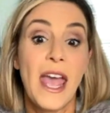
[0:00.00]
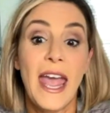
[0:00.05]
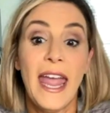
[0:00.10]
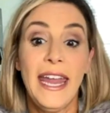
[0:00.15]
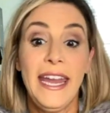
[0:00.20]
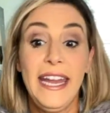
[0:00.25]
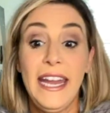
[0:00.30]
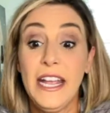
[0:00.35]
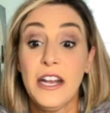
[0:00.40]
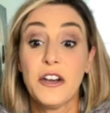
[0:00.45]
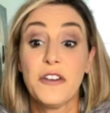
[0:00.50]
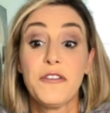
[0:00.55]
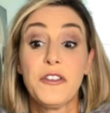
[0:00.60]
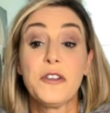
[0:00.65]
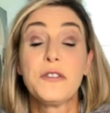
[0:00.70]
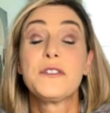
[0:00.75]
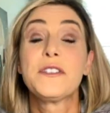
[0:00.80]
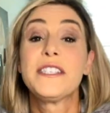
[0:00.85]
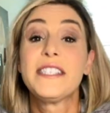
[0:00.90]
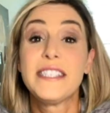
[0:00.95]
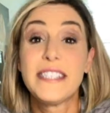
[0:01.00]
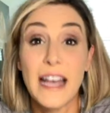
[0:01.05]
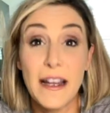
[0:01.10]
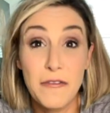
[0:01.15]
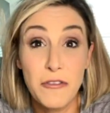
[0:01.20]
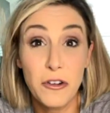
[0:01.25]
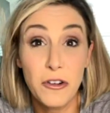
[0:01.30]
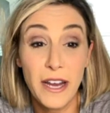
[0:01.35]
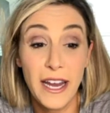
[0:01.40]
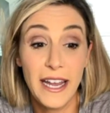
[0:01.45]
He interviewed
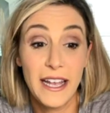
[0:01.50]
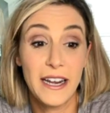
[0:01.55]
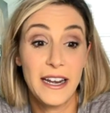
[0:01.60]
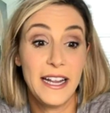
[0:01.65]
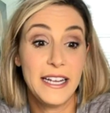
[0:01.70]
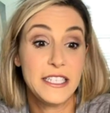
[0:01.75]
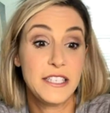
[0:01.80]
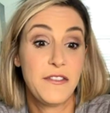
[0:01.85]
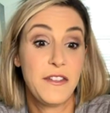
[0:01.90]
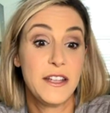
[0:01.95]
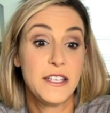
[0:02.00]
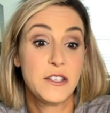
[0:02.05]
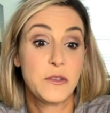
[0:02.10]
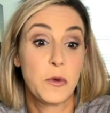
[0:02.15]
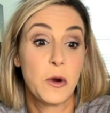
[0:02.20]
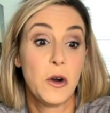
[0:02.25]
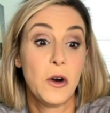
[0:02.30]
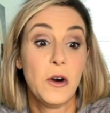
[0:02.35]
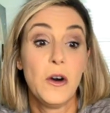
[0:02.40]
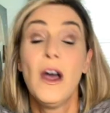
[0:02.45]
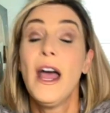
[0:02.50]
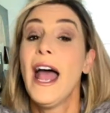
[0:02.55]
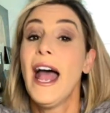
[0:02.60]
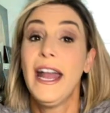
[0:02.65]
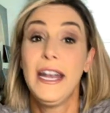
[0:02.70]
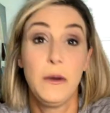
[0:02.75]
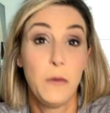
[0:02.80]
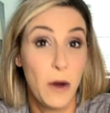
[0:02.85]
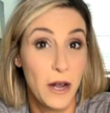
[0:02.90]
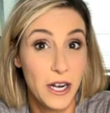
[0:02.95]
several candidates for this role,
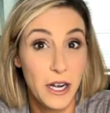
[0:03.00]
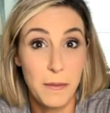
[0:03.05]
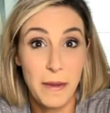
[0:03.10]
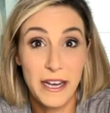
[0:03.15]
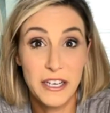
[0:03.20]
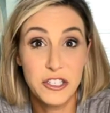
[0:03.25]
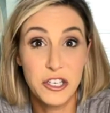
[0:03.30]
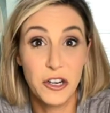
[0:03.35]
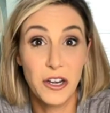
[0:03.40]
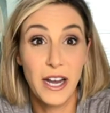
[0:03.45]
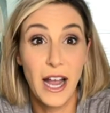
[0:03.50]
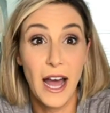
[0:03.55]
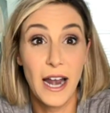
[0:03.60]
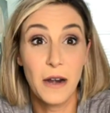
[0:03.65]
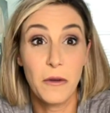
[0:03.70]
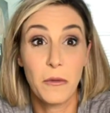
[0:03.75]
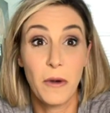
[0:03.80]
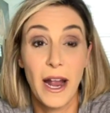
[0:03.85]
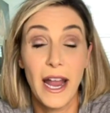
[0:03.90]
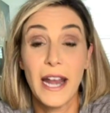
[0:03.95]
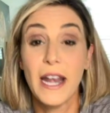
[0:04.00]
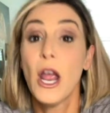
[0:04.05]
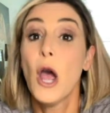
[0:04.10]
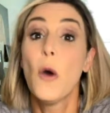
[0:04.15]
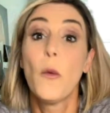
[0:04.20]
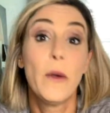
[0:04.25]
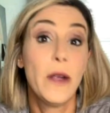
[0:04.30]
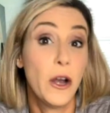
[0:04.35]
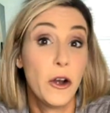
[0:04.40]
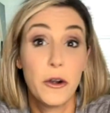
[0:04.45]
and he wanted to make sure he got it right.
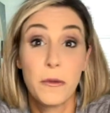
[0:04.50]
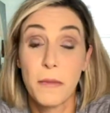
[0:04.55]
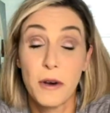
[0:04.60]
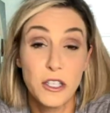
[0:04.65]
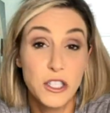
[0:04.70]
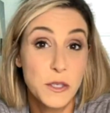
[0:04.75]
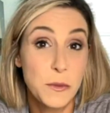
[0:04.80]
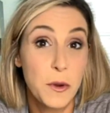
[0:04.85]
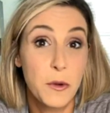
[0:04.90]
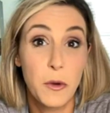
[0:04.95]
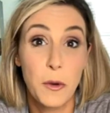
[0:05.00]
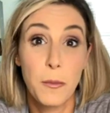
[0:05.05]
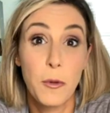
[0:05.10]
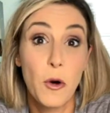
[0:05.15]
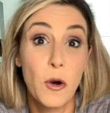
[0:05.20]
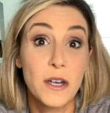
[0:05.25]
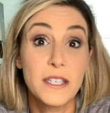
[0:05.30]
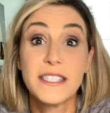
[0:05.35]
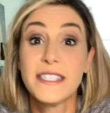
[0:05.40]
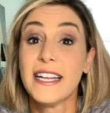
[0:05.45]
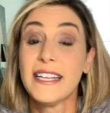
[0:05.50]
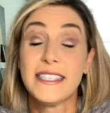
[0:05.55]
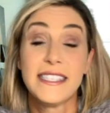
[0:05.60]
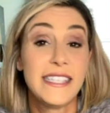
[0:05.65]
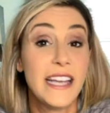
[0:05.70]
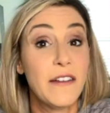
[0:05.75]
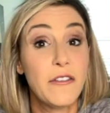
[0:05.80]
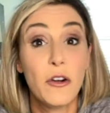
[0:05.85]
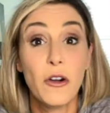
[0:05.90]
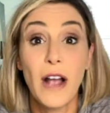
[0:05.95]
We heard multiple reports that
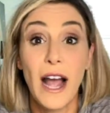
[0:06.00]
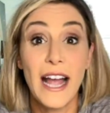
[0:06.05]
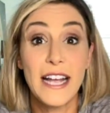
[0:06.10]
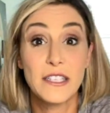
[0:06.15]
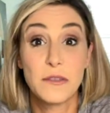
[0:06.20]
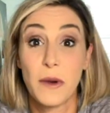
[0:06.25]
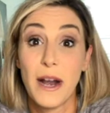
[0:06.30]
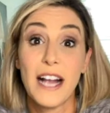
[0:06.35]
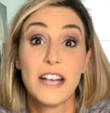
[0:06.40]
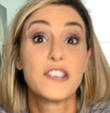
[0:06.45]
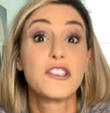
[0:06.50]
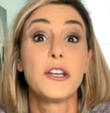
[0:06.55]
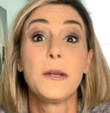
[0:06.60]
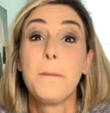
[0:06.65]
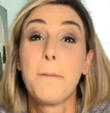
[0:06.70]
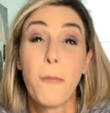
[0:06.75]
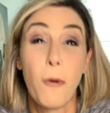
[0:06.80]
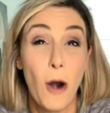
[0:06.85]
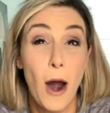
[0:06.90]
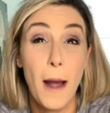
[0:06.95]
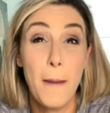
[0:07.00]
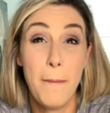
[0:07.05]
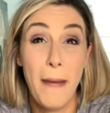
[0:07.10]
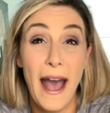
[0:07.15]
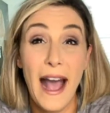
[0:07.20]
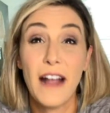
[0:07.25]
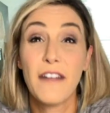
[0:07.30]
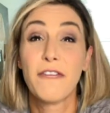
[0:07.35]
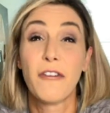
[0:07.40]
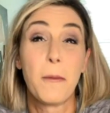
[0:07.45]
several guys were actually brought
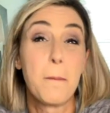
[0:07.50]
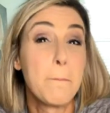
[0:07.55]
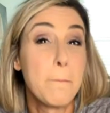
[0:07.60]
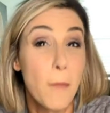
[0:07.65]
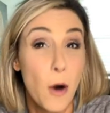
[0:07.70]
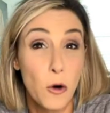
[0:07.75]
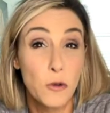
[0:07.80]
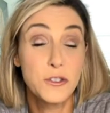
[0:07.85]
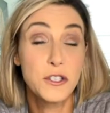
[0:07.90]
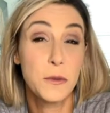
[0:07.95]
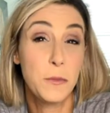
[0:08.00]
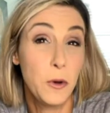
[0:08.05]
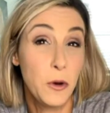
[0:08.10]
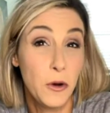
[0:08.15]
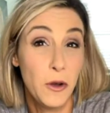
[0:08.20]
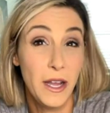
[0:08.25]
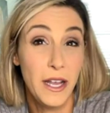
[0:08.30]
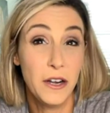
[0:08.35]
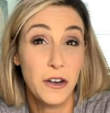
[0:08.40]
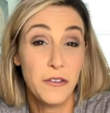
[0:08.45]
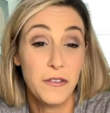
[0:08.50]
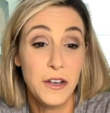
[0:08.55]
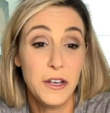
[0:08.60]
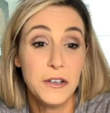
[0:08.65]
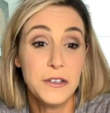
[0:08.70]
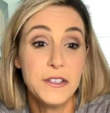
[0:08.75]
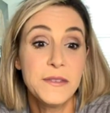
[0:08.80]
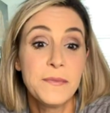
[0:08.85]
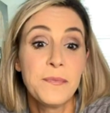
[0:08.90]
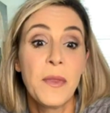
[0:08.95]
back for multiple
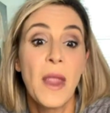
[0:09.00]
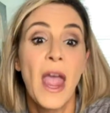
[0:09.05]
interviews.